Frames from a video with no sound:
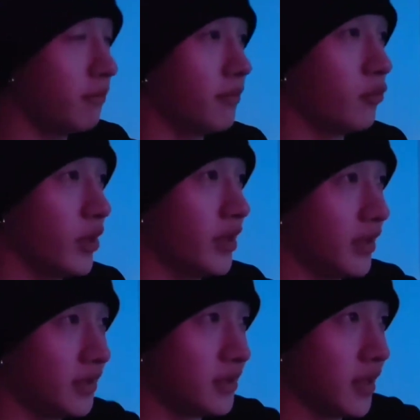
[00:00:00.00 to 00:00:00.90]
where they
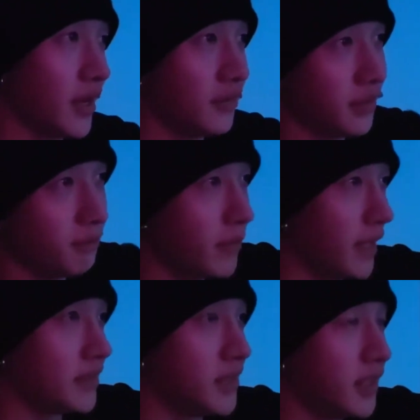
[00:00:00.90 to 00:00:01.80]
have the mic
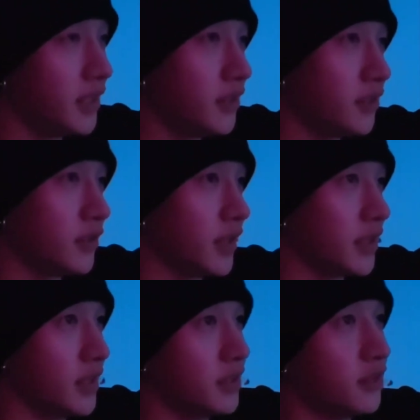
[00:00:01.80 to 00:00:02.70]
setting to like
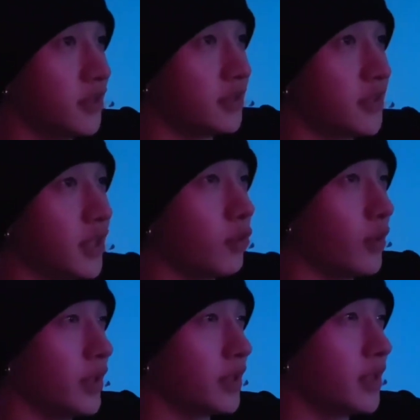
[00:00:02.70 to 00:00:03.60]
a certain setting where
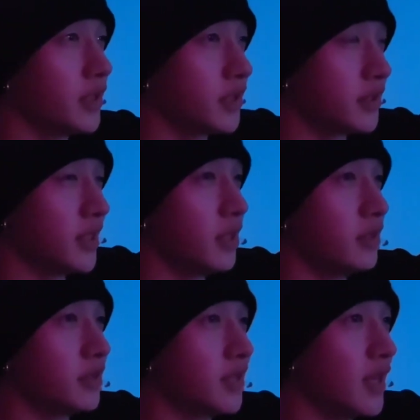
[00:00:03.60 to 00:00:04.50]
it kind of just
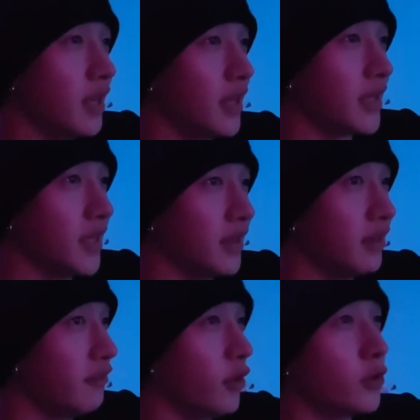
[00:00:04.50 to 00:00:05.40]
sounds like the
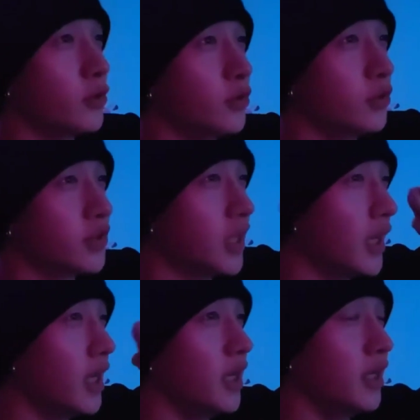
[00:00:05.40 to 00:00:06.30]
vocals
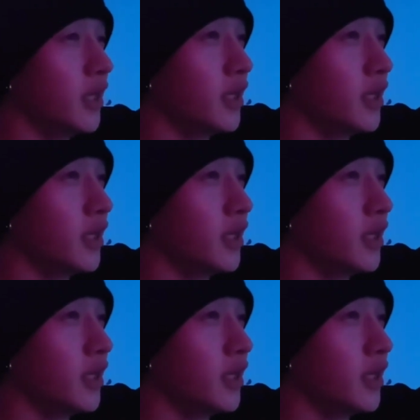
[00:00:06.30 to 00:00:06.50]
aren't,